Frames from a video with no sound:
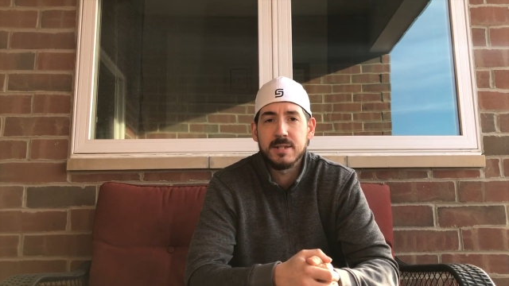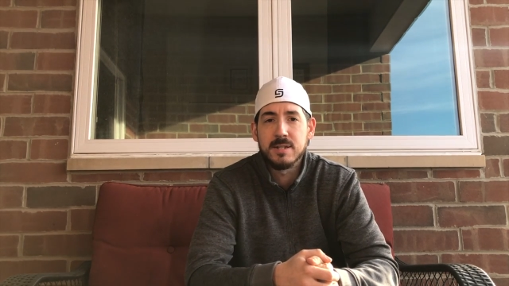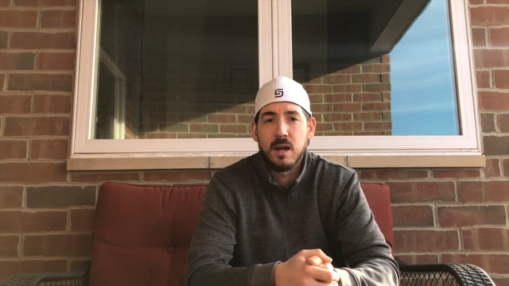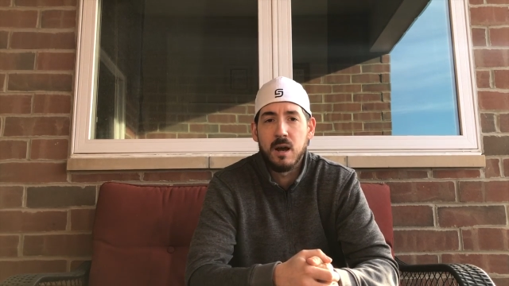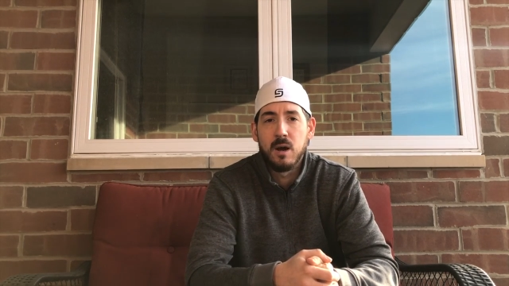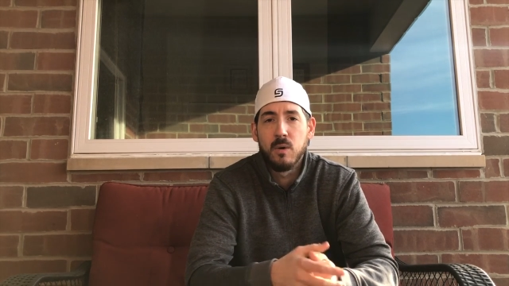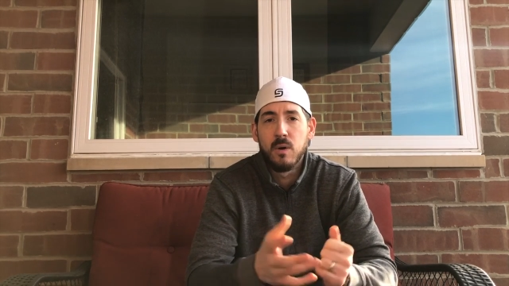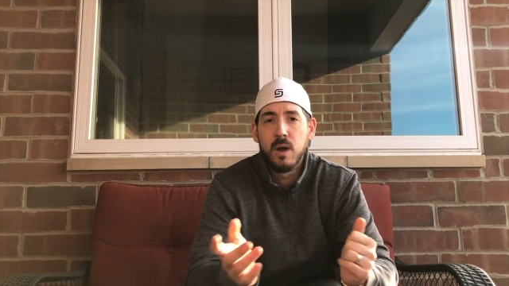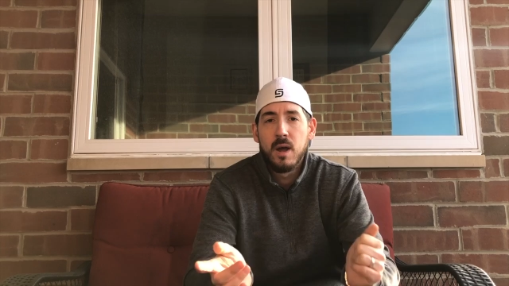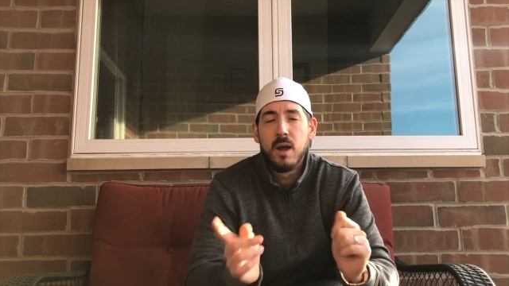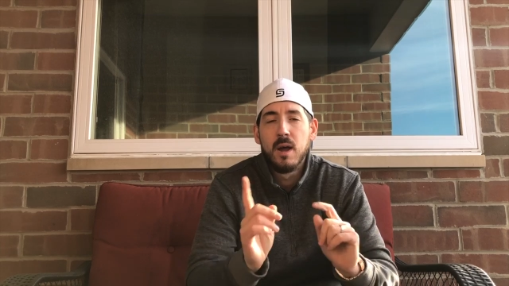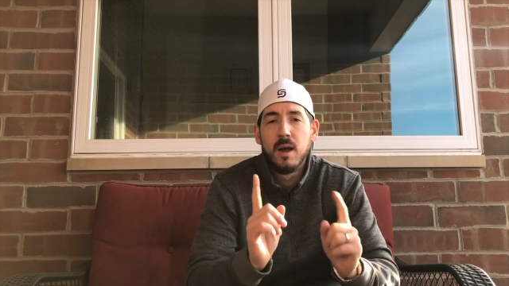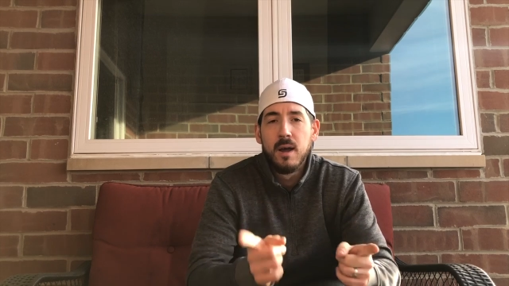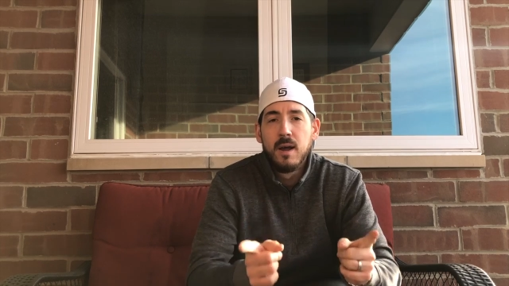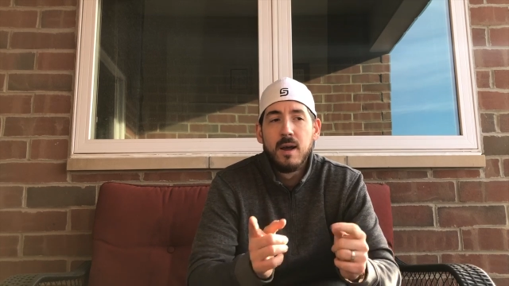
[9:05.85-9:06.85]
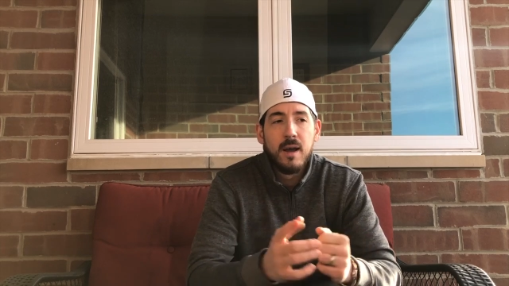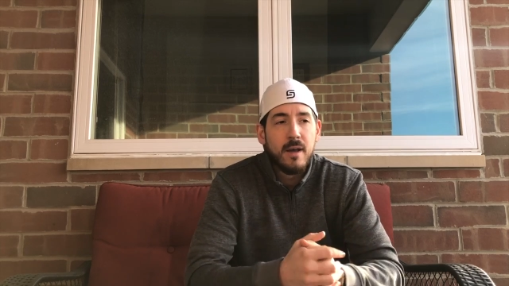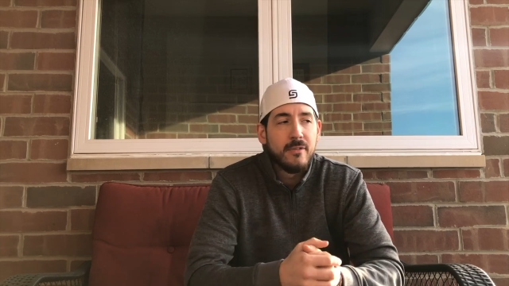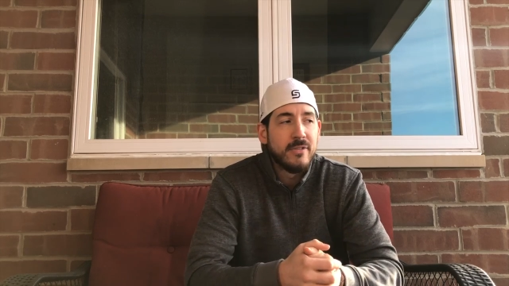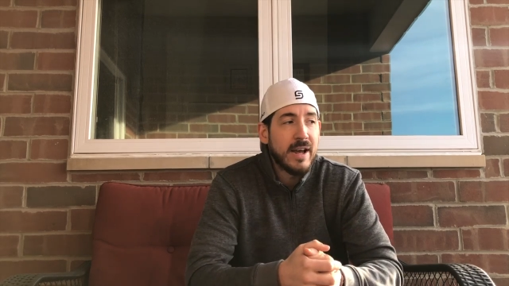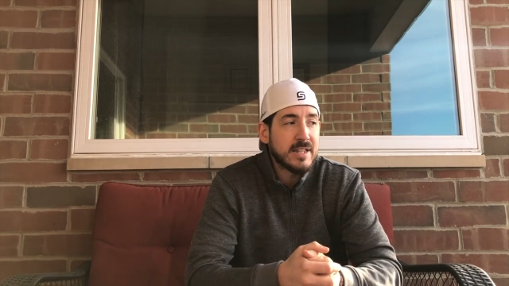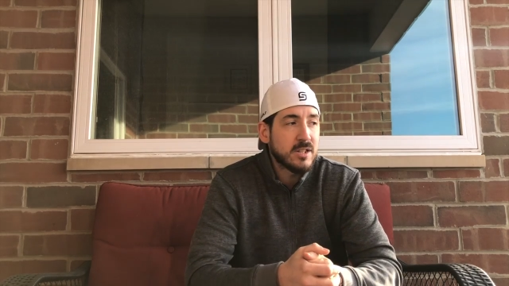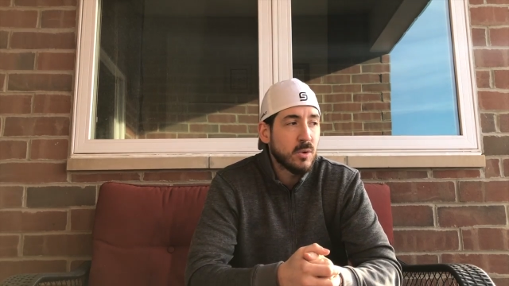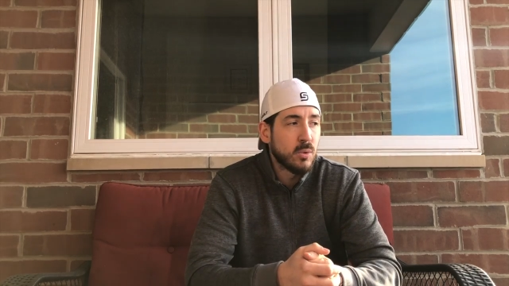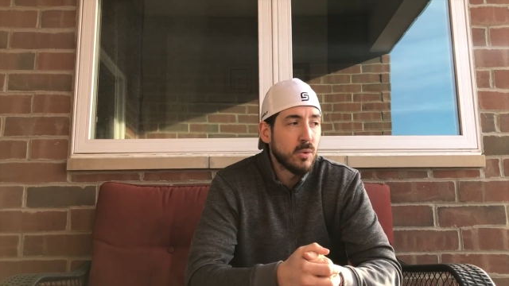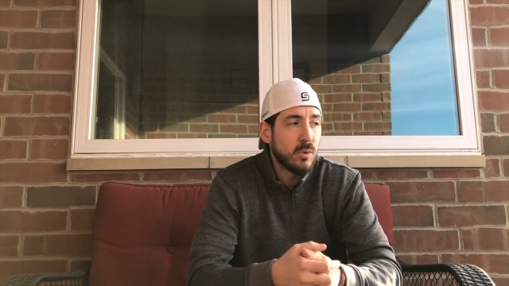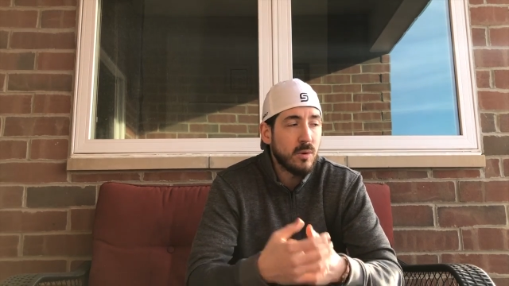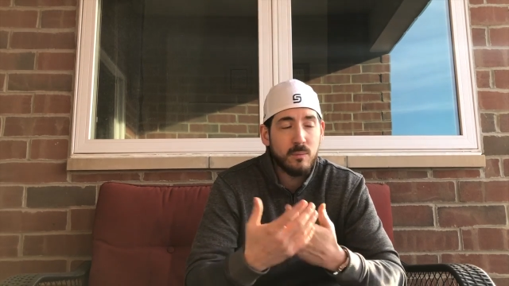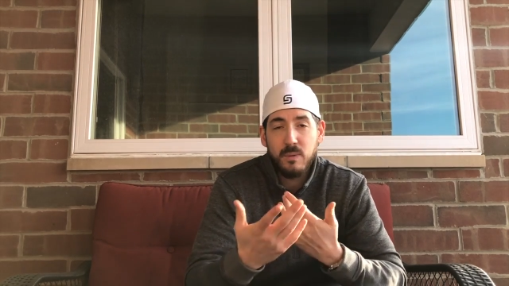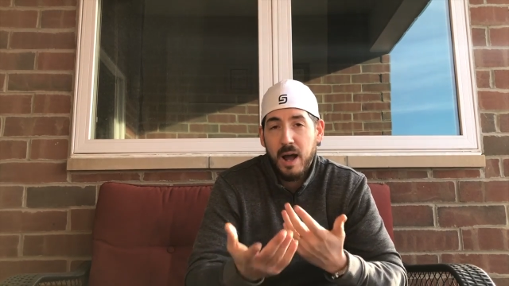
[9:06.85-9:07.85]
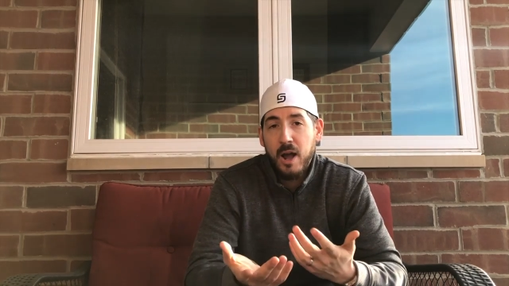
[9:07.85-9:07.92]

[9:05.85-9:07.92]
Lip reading: So that's cool.